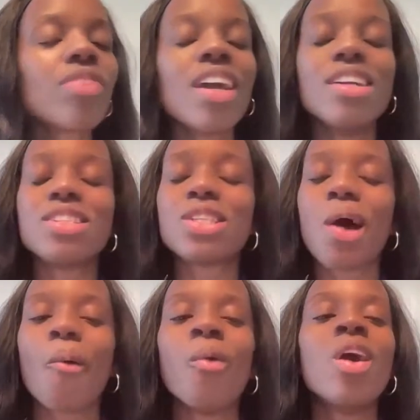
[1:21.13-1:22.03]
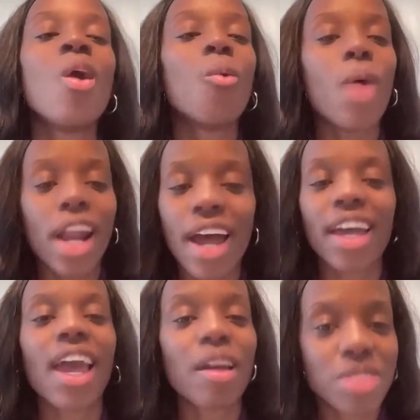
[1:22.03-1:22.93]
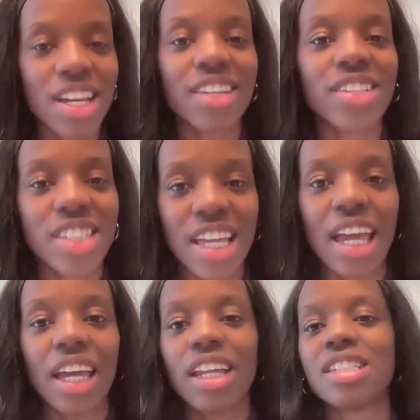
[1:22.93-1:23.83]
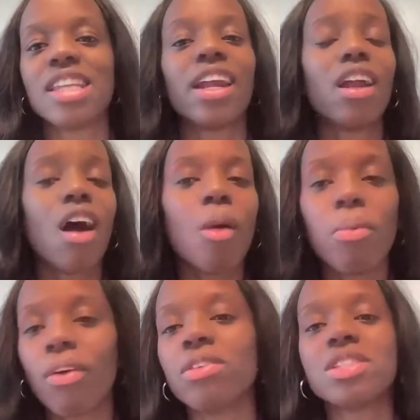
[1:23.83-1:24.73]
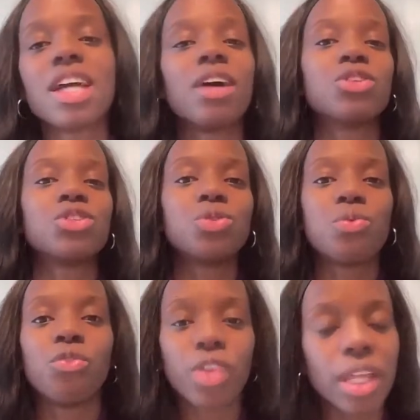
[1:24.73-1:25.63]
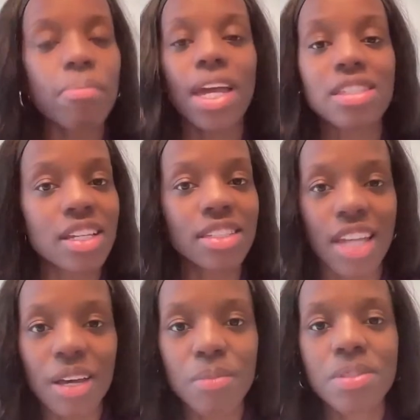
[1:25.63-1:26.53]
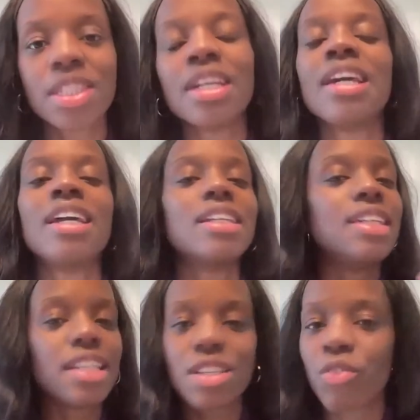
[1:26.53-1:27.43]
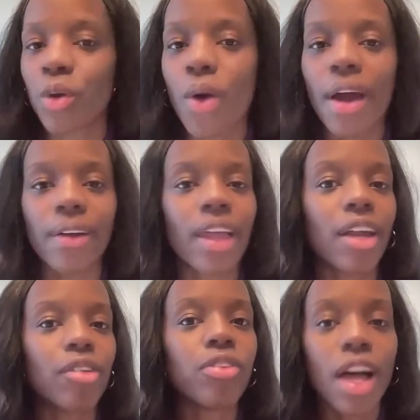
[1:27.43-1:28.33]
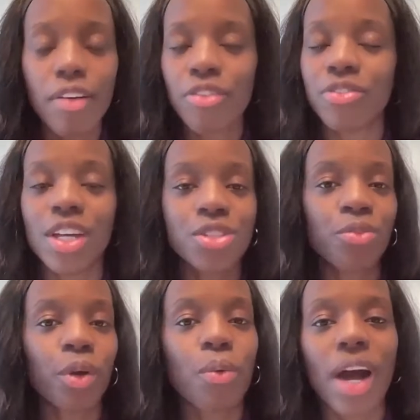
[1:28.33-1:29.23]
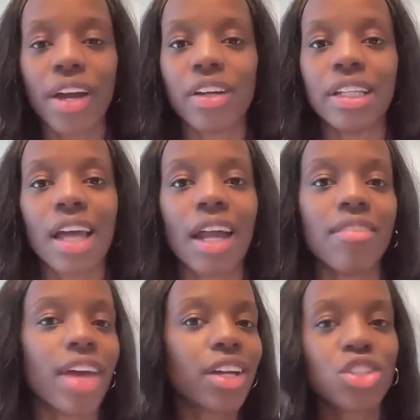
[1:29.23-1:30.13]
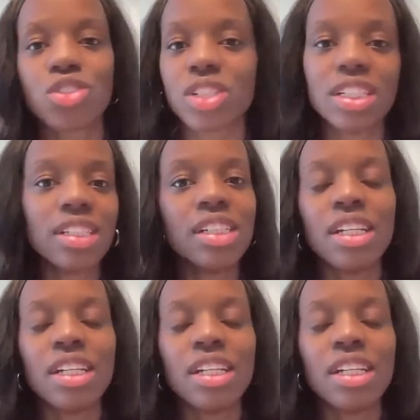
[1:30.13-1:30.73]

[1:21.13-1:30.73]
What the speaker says: And so what I came to understand is that it all boils down to really basic steps. Doesn't require a lot of fluff, doesn't require a lot of extra,